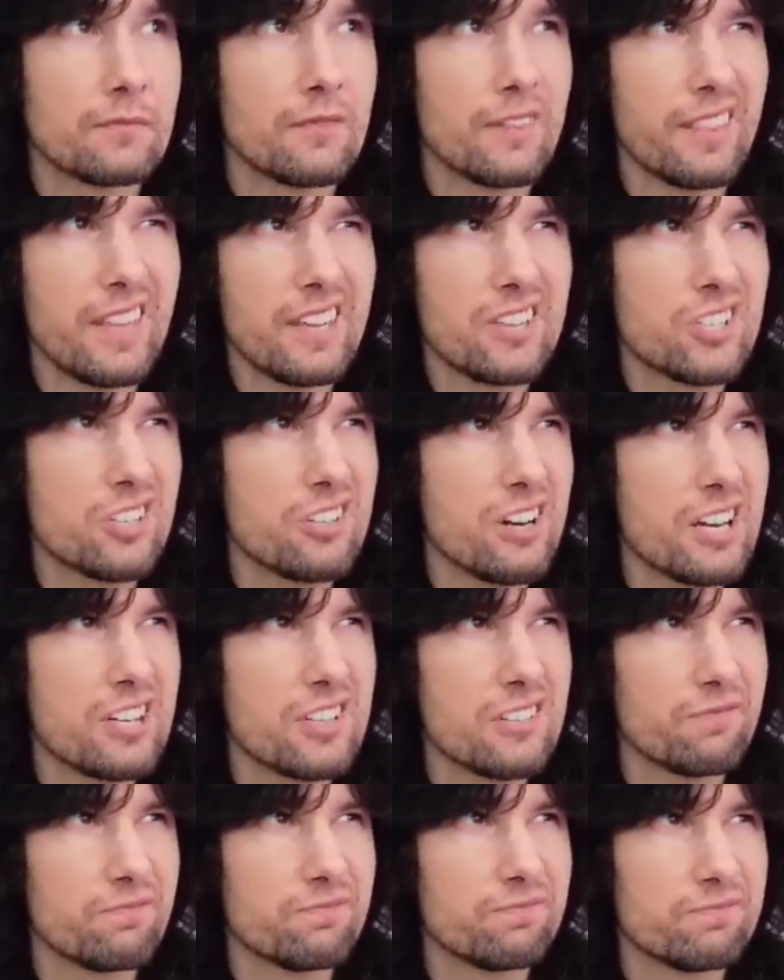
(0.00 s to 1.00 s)
Then stretch,
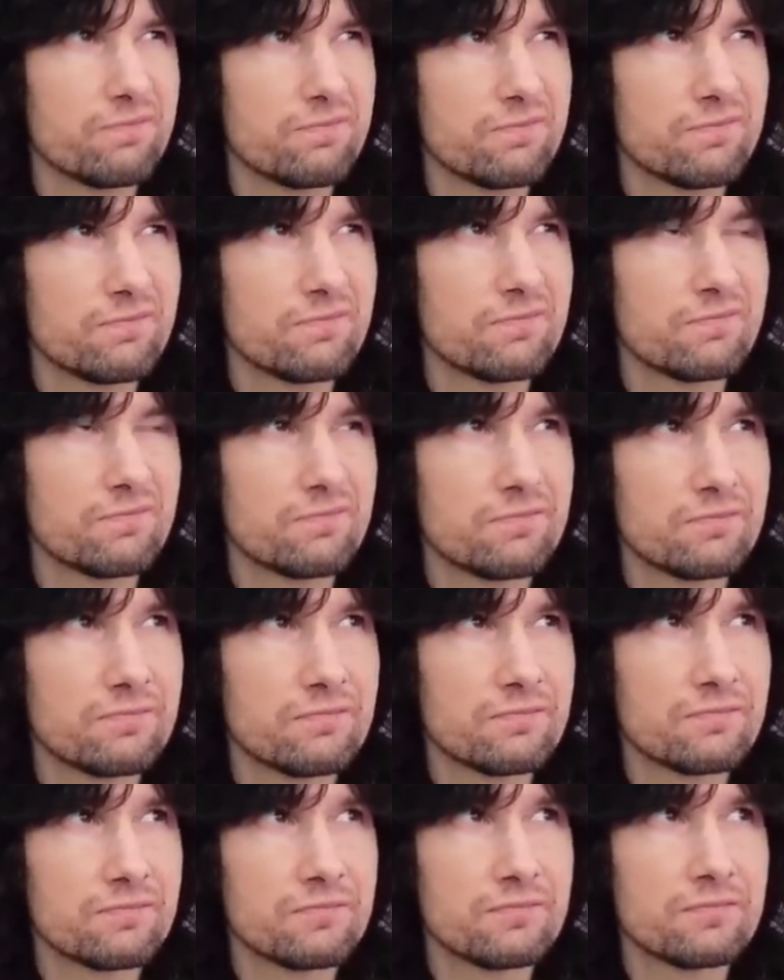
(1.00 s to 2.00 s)

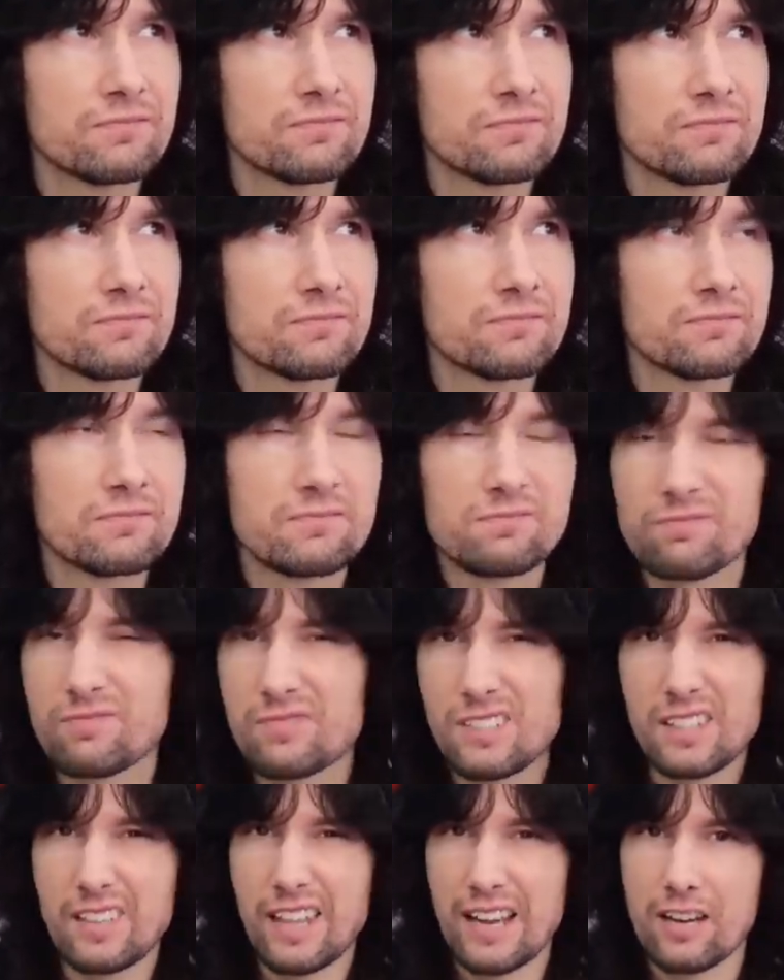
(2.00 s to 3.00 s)

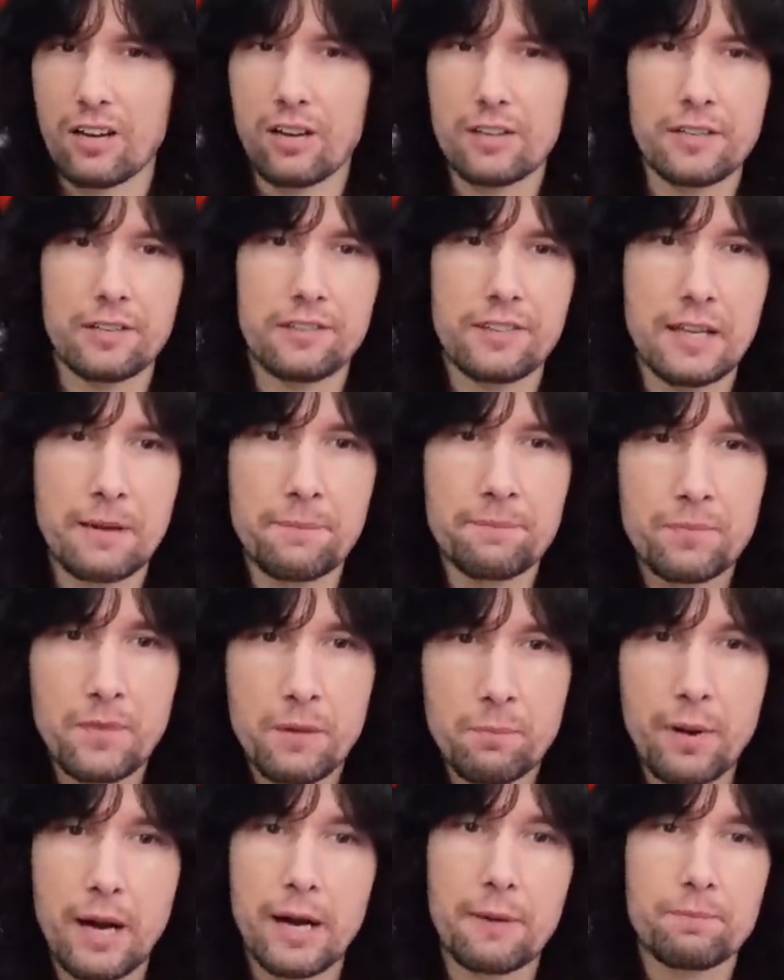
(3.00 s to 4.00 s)
that kind of thing.
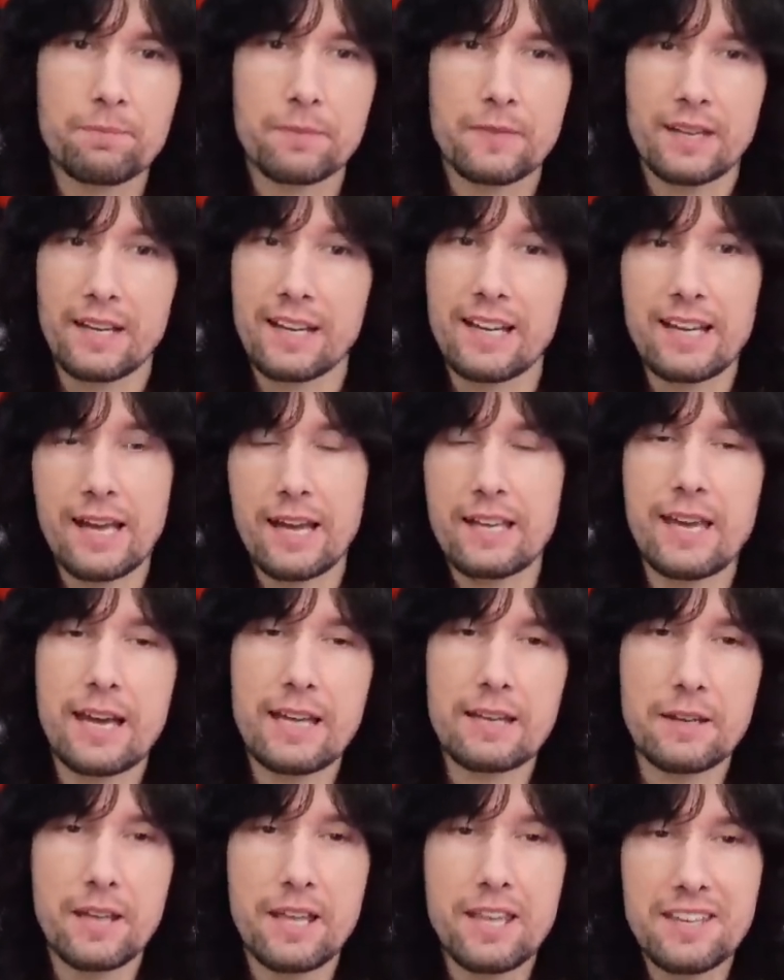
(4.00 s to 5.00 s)
But
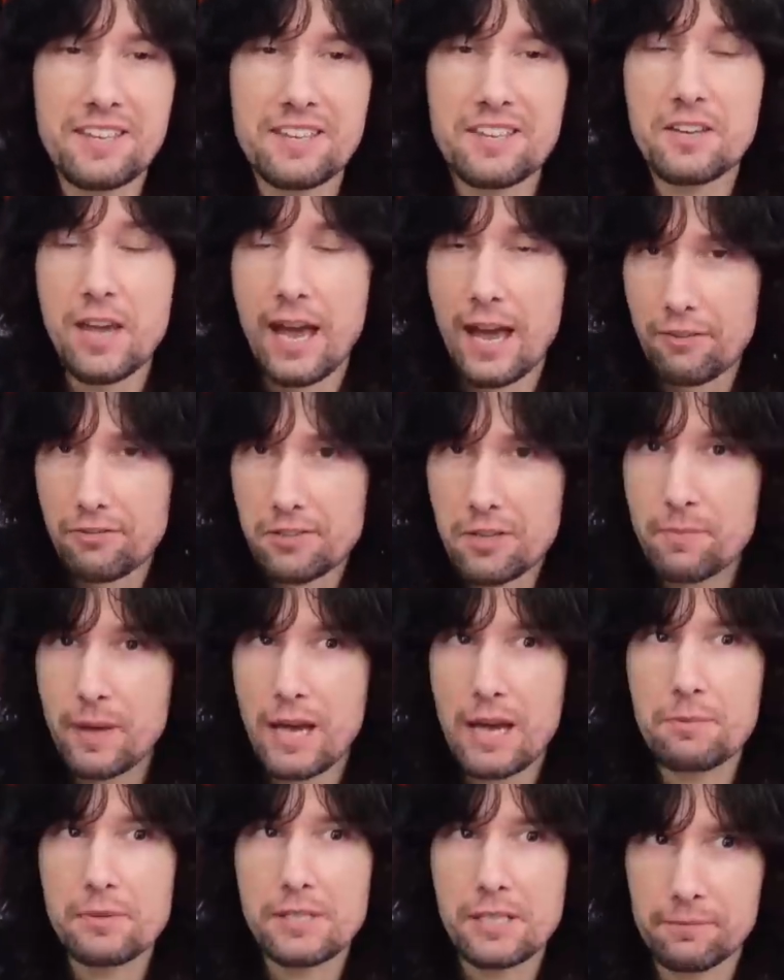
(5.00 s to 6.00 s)
again, you have to be
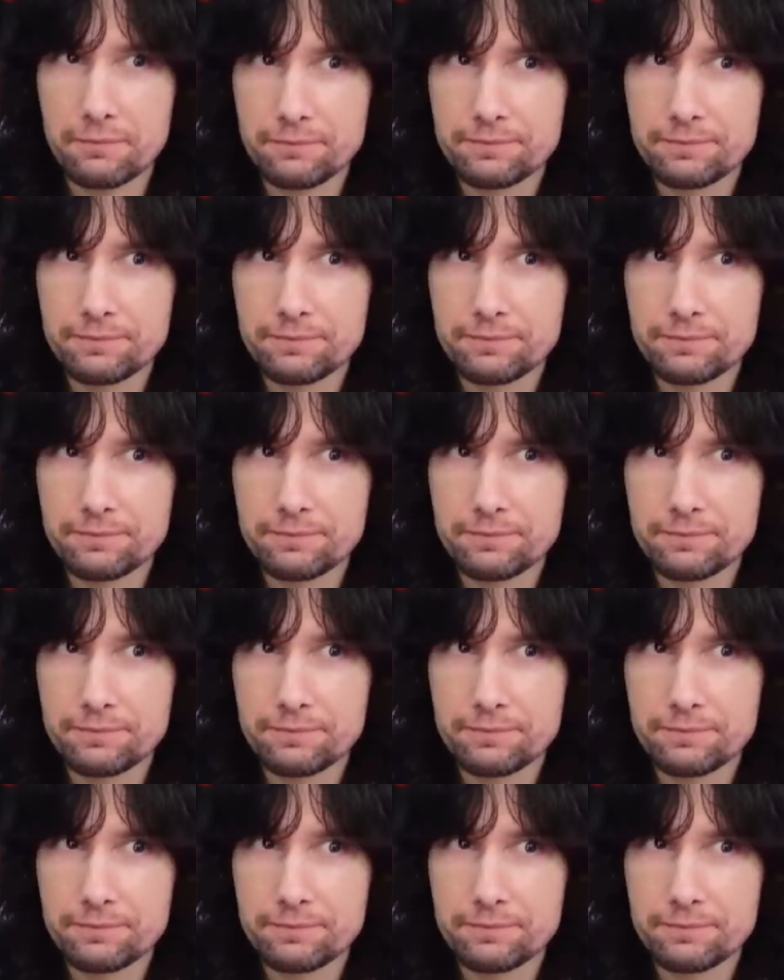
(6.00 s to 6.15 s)
able to